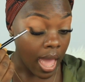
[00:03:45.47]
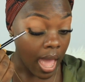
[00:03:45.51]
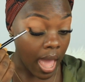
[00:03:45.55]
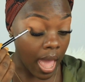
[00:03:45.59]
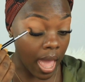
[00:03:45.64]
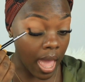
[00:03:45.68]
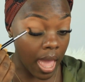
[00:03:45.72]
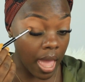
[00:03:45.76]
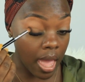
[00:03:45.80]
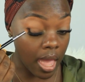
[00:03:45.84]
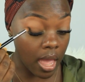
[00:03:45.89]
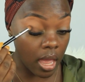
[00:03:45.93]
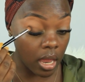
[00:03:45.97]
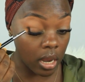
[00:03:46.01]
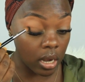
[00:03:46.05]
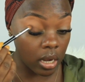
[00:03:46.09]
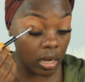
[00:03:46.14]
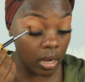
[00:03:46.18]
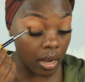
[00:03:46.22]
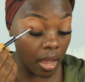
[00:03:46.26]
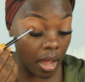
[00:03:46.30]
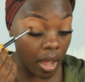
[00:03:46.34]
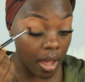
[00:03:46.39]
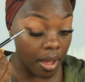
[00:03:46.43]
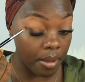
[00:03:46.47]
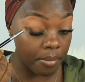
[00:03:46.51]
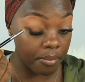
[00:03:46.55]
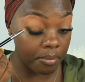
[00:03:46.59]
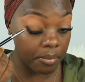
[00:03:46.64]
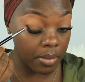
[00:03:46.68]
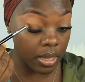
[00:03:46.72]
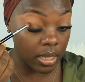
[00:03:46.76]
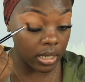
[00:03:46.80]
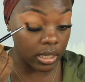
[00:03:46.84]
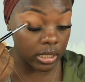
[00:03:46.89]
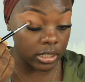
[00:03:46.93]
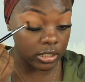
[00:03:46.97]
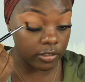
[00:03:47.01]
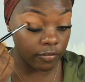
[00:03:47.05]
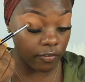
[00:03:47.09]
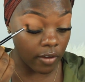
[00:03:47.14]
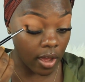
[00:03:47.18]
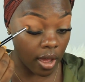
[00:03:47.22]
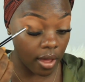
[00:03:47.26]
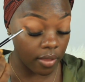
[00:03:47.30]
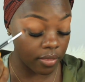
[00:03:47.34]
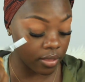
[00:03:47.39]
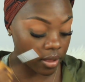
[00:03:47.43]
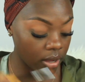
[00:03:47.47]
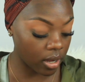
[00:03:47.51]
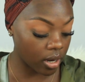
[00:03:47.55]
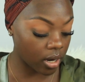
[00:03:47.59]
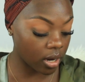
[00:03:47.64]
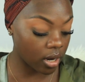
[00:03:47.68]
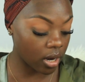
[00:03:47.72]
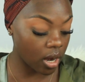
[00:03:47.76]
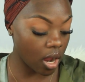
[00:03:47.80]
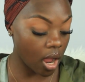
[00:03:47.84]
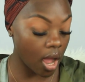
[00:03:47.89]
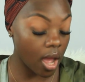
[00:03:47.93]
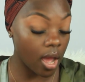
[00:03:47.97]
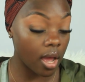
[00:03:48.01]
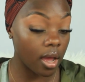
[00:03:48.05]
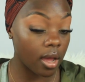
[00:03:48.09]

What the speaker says: And me and his father